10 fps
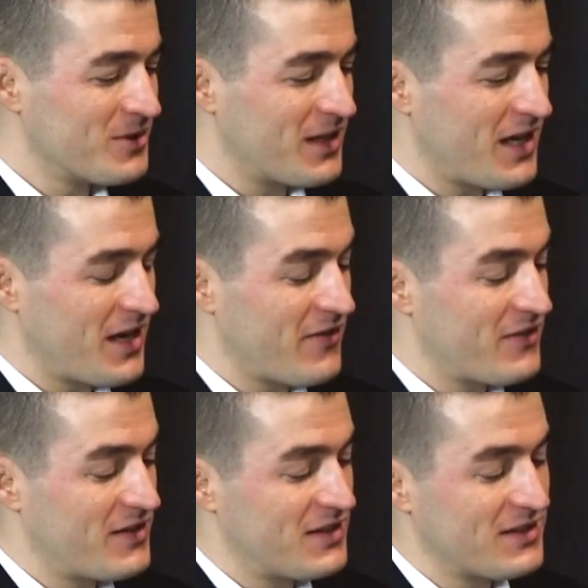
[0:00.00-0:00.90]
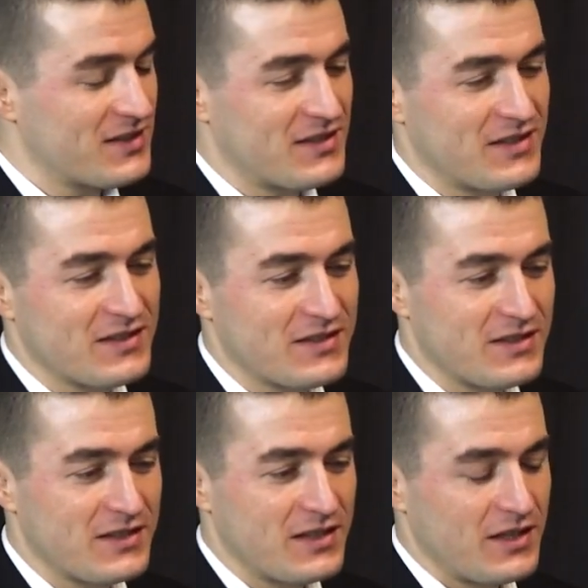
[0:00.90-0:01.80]
to have this just
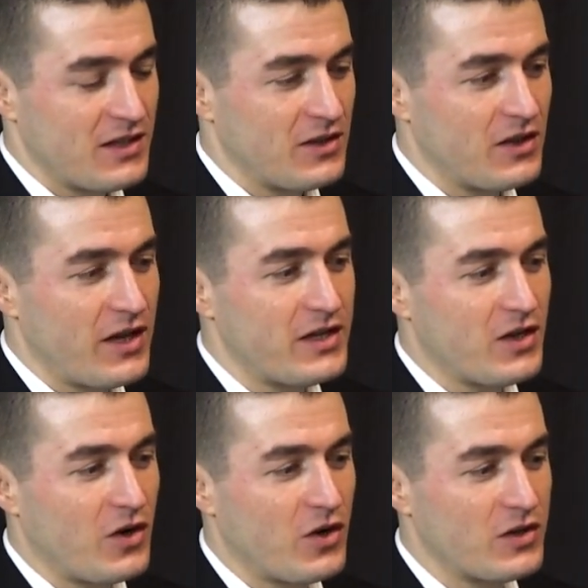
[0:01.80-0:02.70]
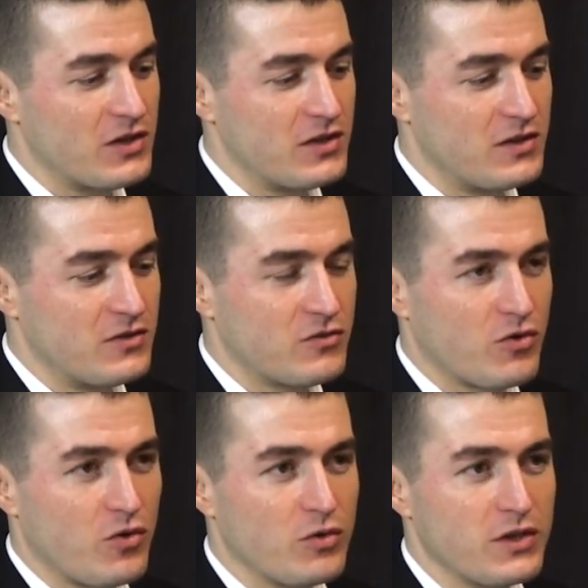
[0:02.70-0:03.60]
light-hearted
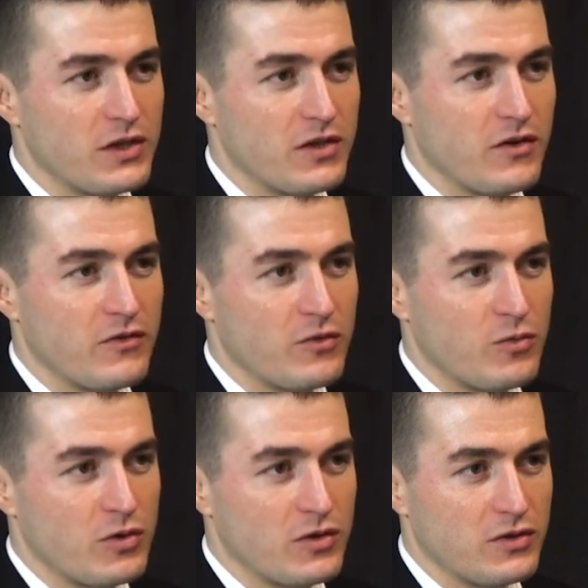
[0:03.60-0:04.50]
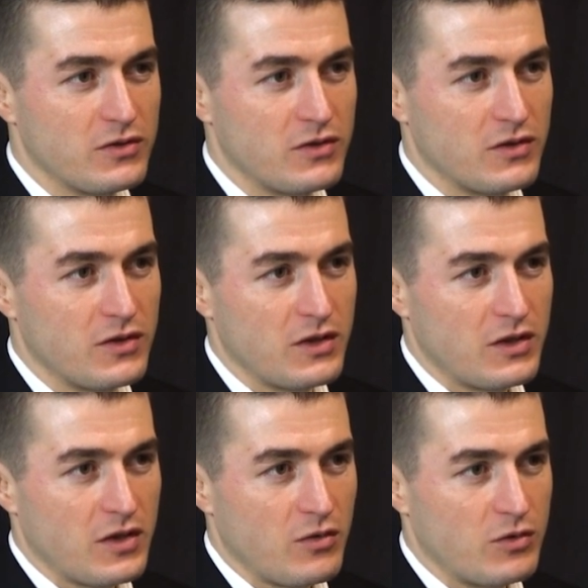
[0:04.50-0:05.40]
trolling of the world.
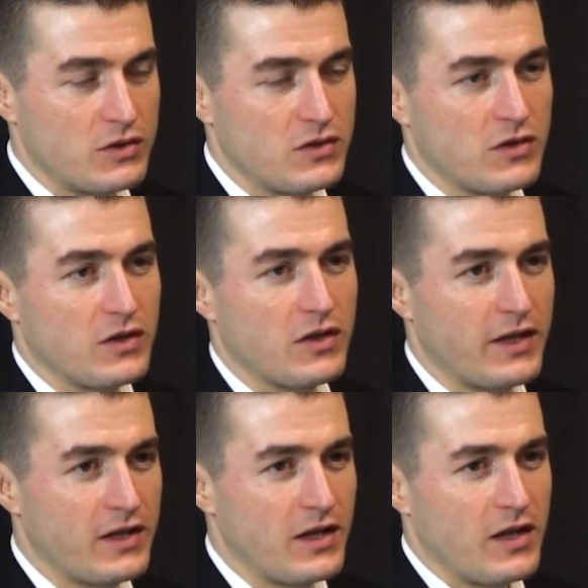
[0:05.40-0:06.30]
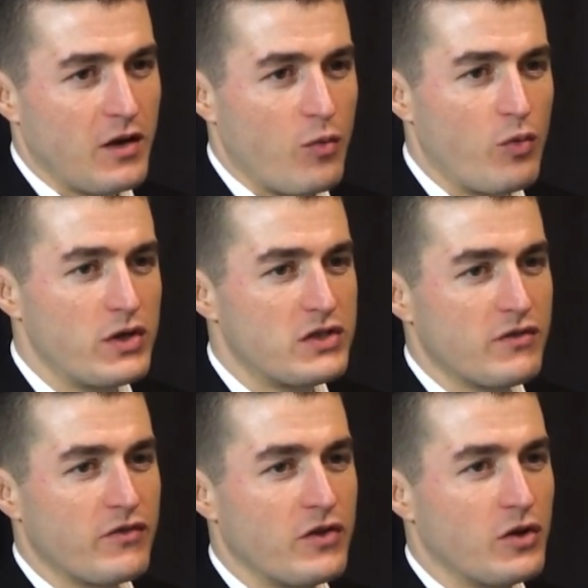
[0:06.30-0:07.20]
Yeah. Which uh, and which
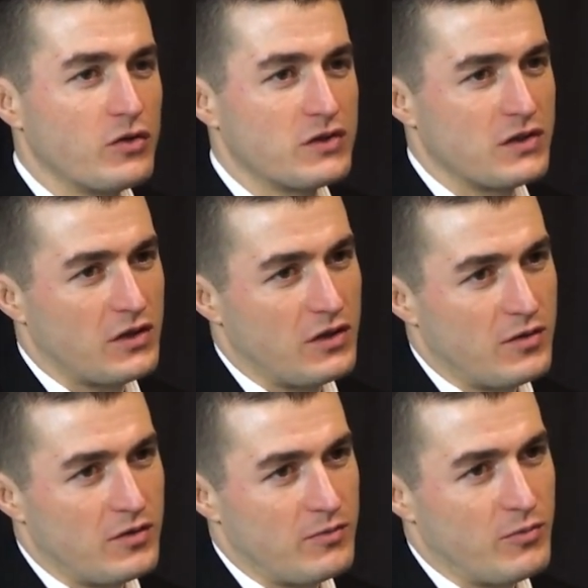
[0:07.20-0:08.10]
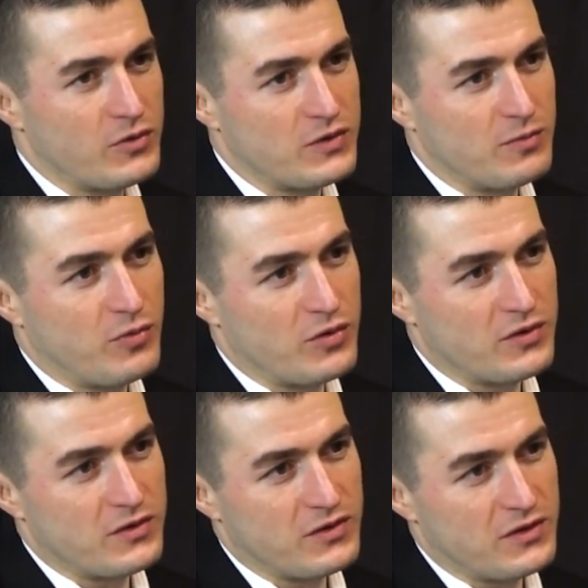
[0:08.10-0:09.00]
of those are most
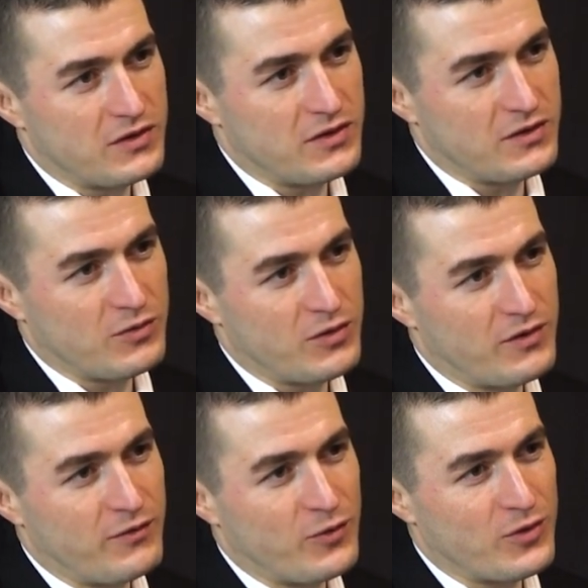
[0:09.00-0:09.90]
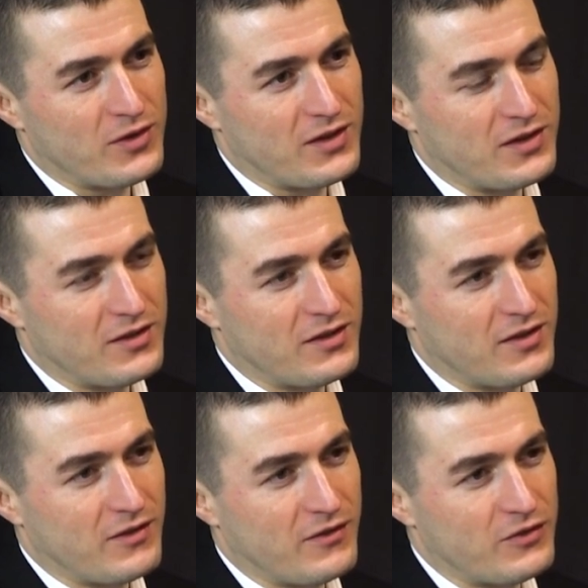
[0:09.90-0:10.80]
important to the 24
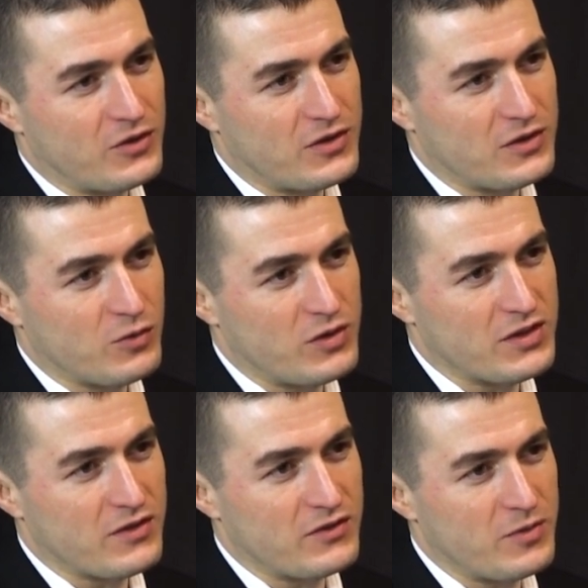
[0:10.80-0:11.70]
to, uh, to the 27